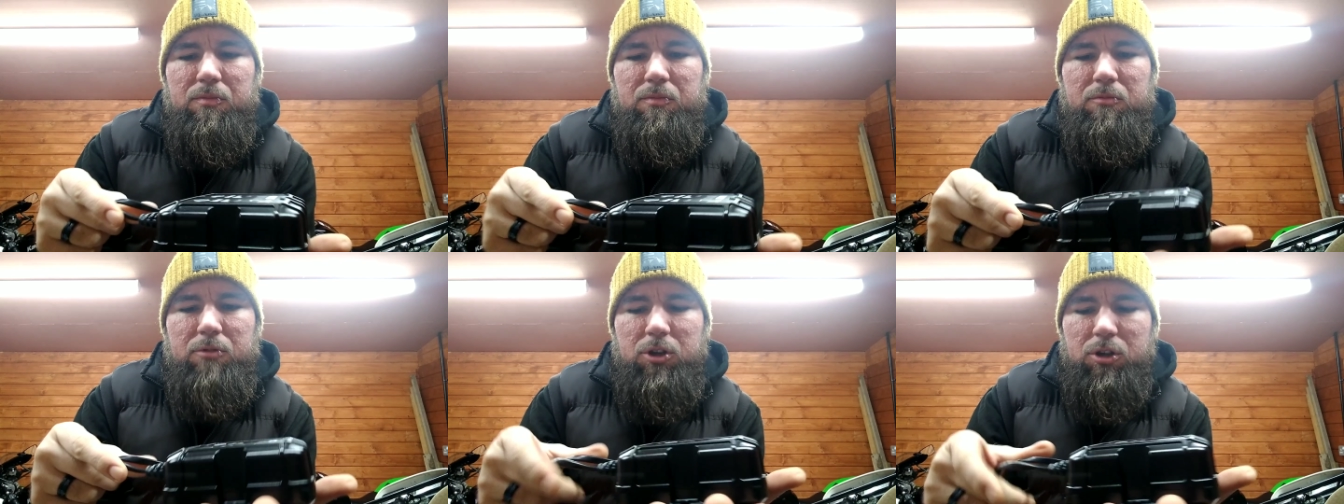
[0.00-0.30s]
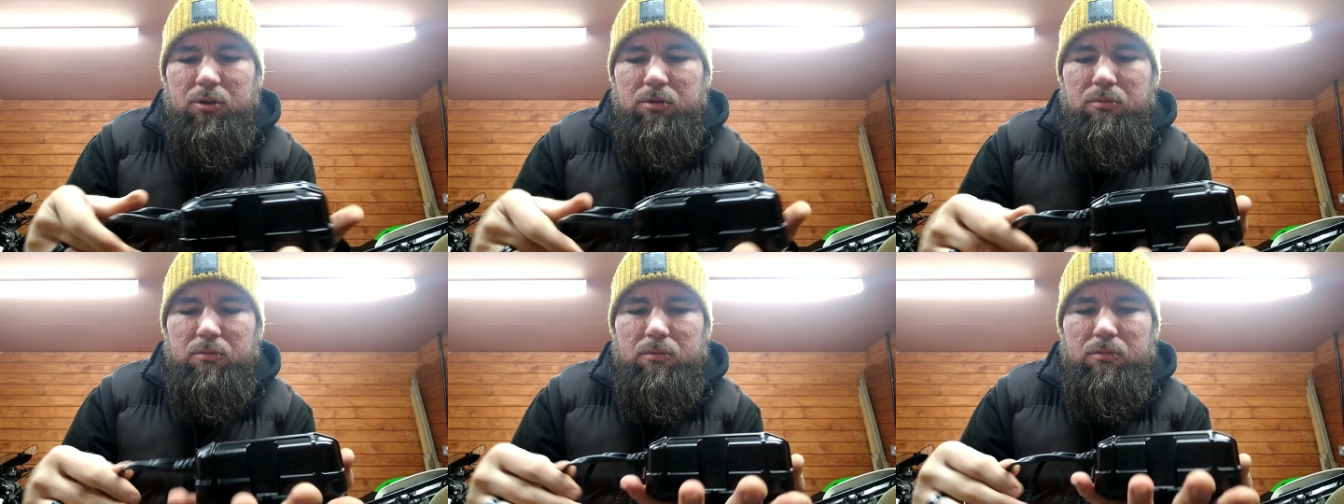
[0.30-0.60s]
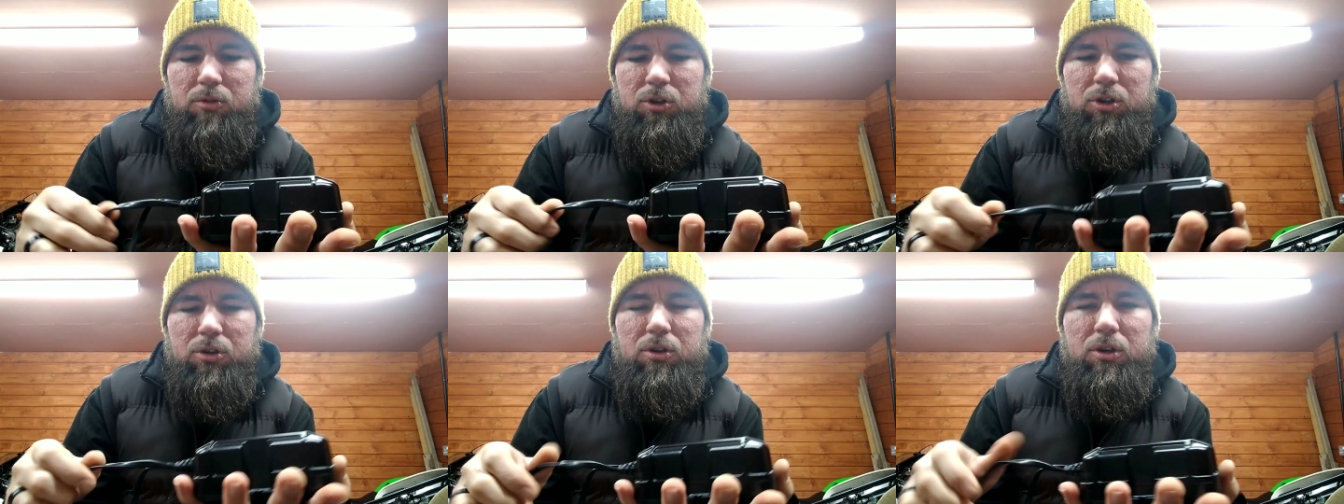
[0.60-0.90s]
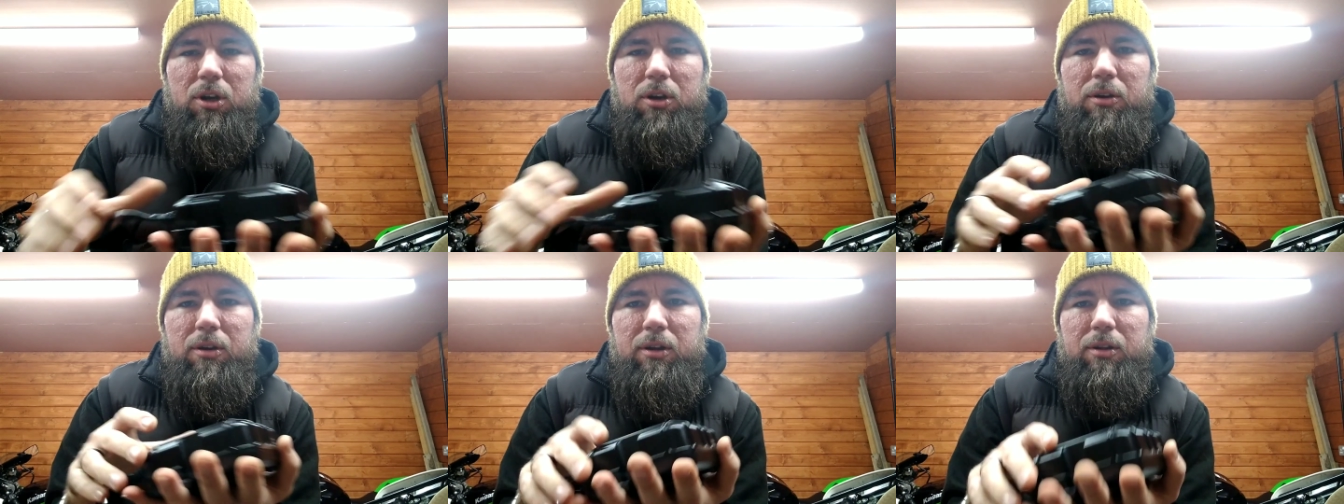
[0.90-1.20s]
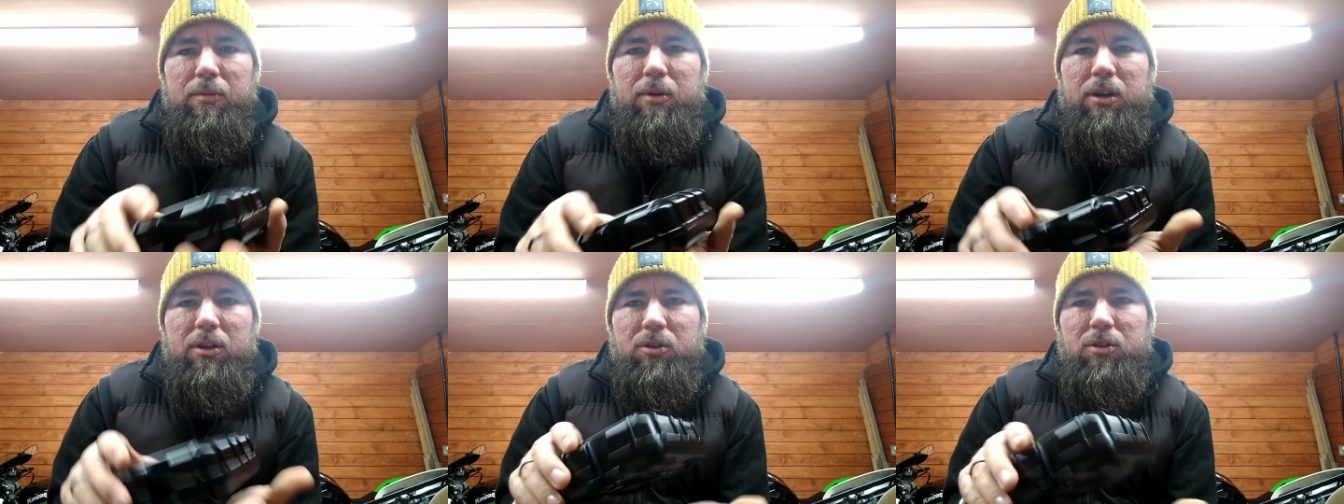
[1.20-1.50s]
Shouldn't, shouldn't go
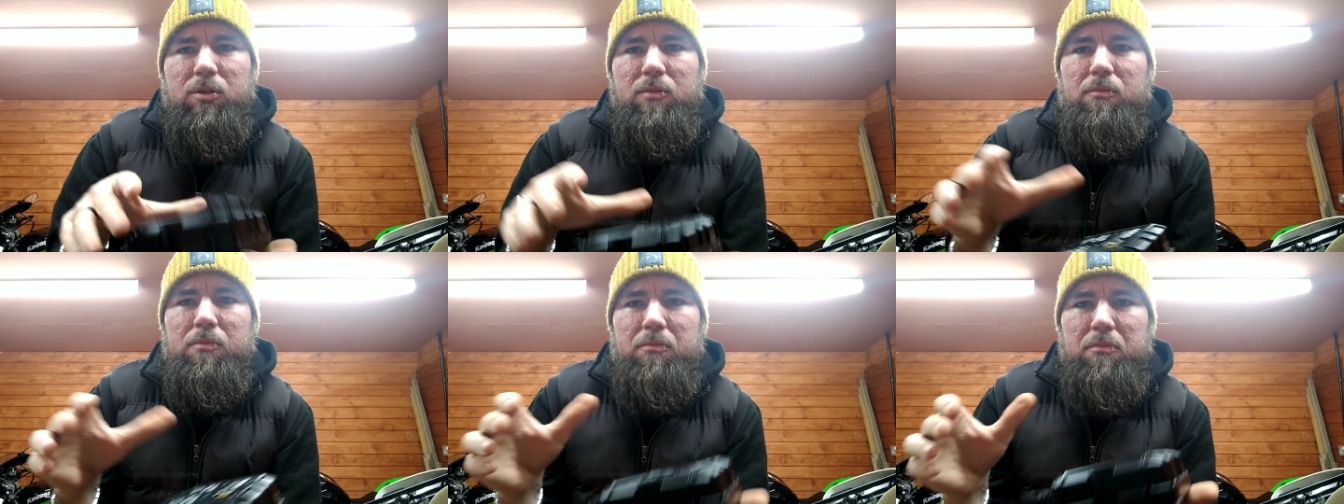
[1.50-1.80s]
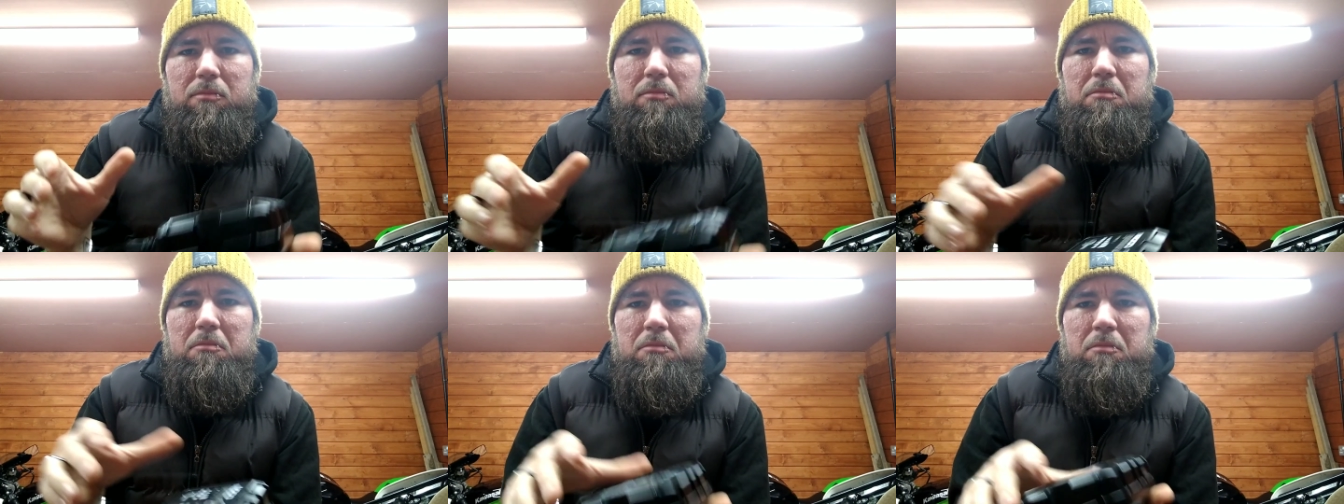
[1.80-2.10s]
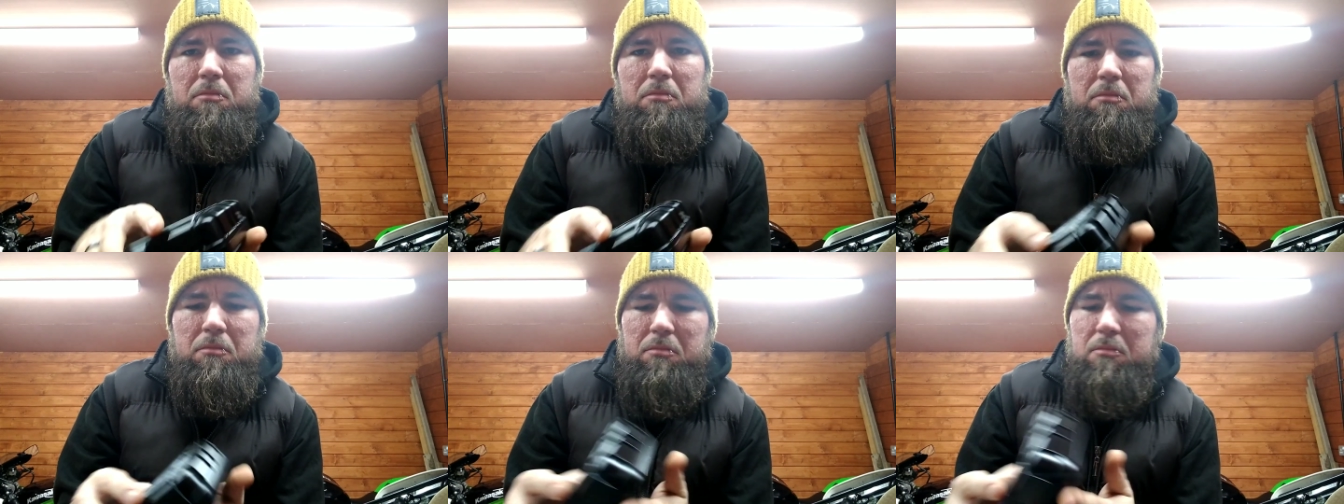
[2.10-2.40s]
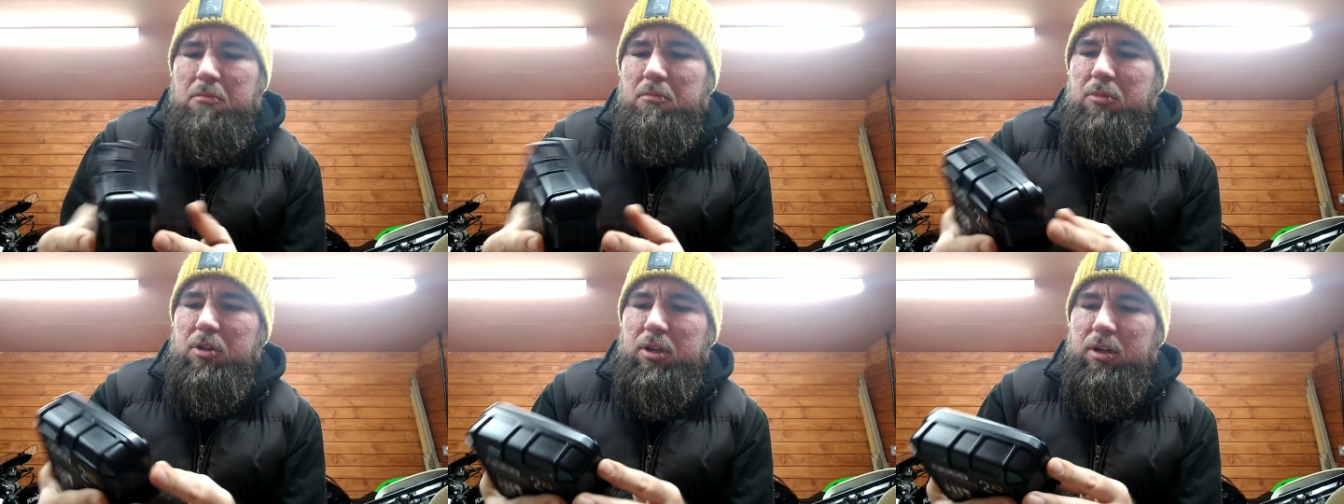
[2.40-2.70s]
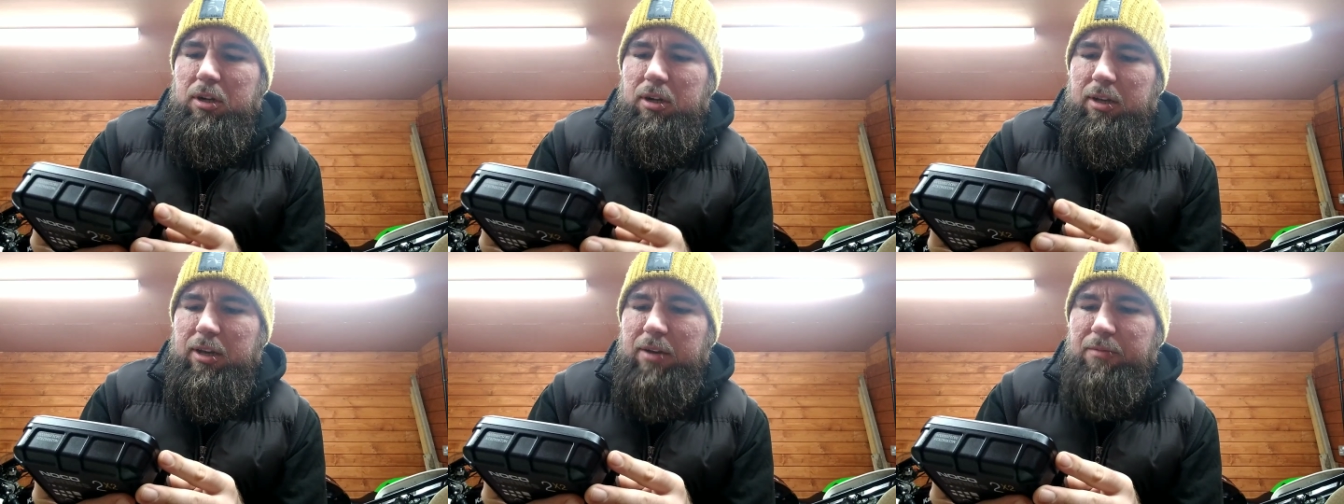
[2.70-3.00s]
anywhere. It's not
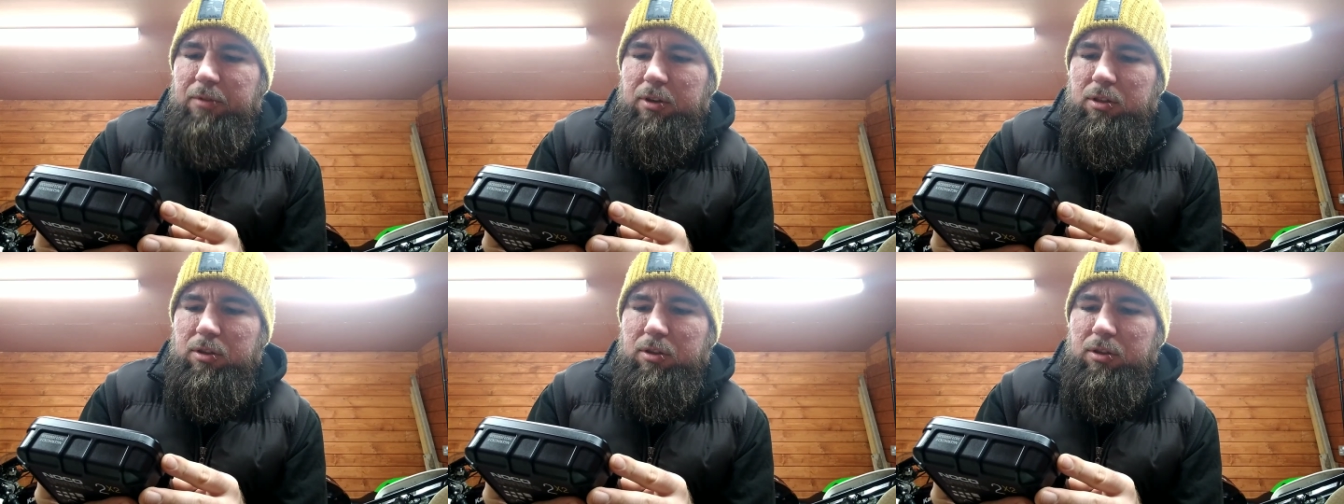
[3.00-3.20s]
particularly heavy.